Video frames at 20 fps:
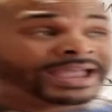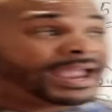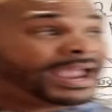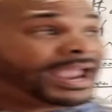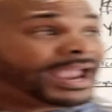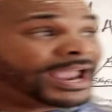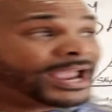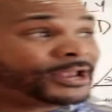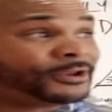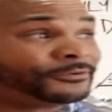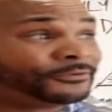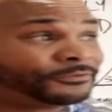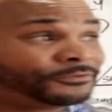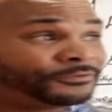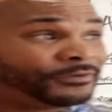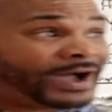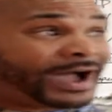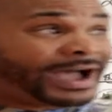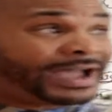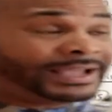and
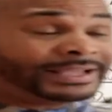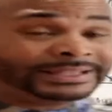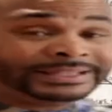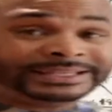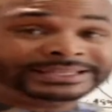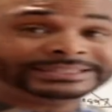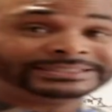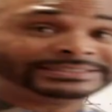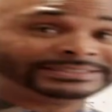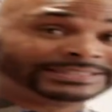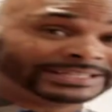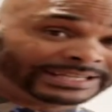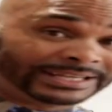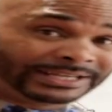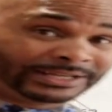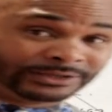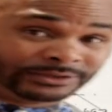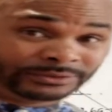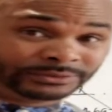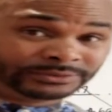find these
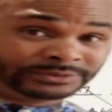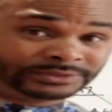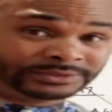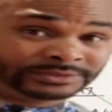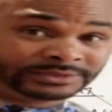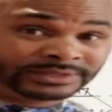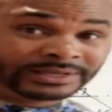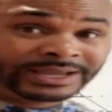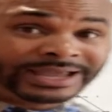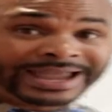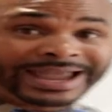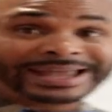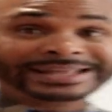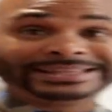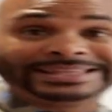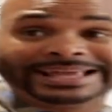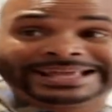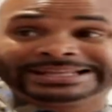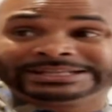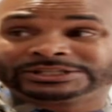deals and
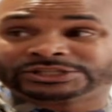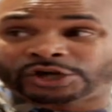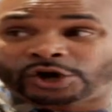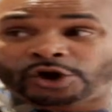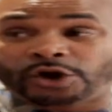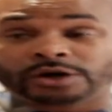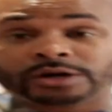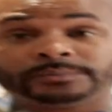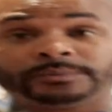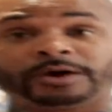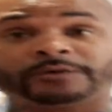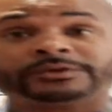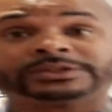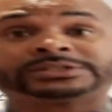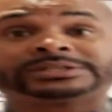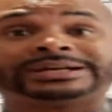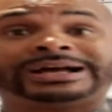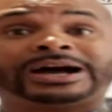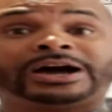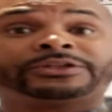then turn them over
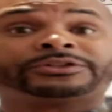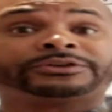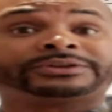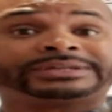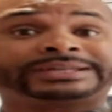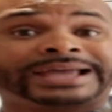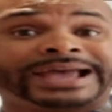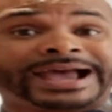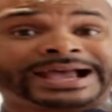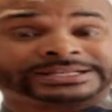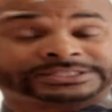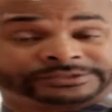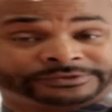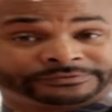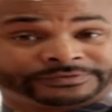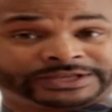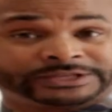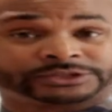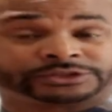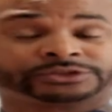to other cash
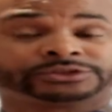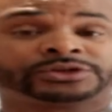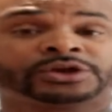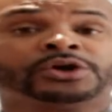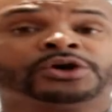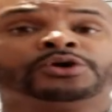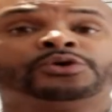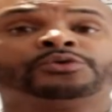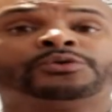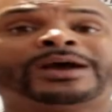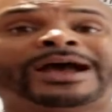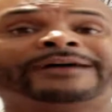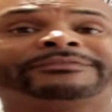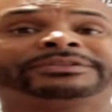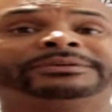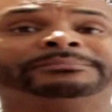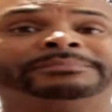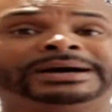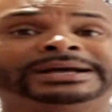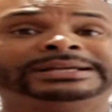investors who have the
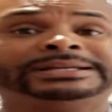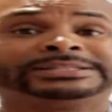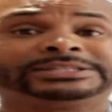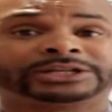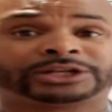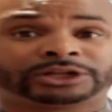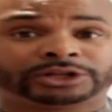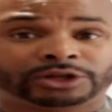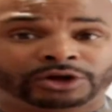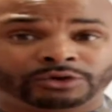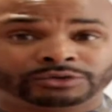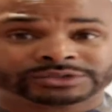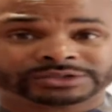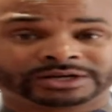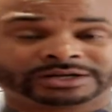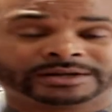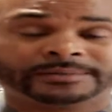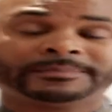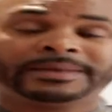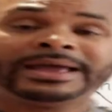money to close on
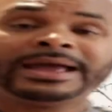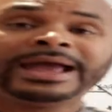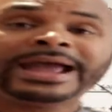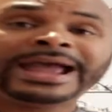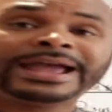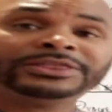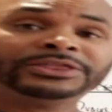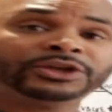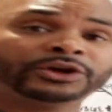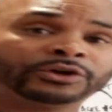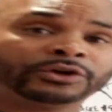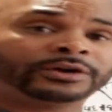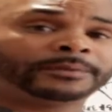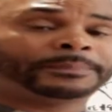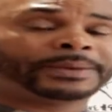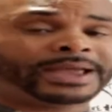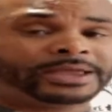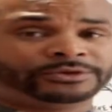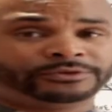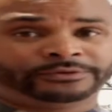them, and they're going to
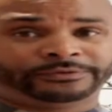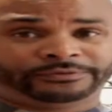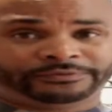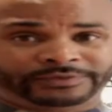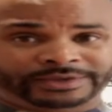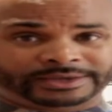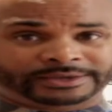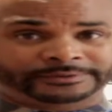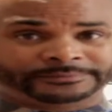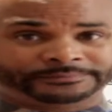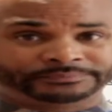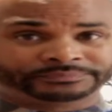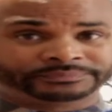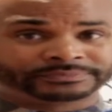pay you a fee.